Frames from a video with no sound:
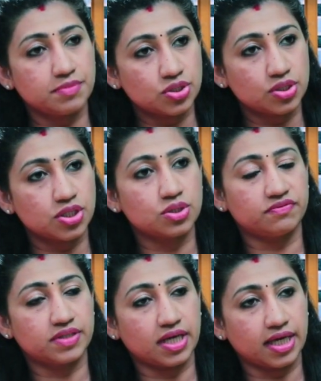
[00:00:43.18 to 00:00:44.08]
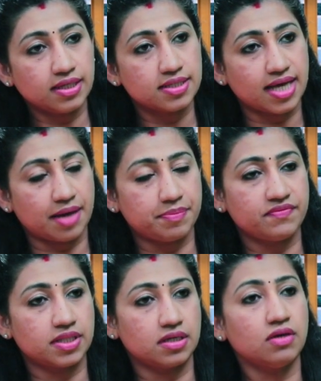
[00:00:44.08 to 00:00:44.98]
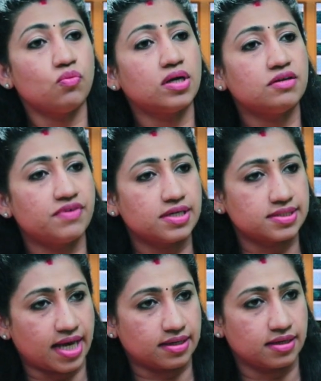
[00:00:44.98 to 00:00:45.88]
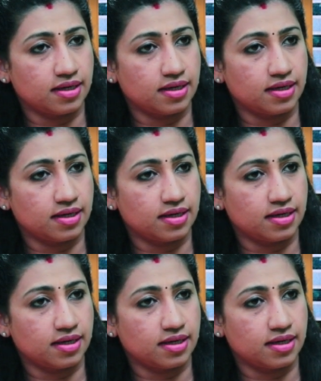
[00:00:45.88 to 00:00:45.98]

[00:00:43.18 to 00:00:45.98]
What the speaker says: maturation of the egg is happened within a water-filled sac,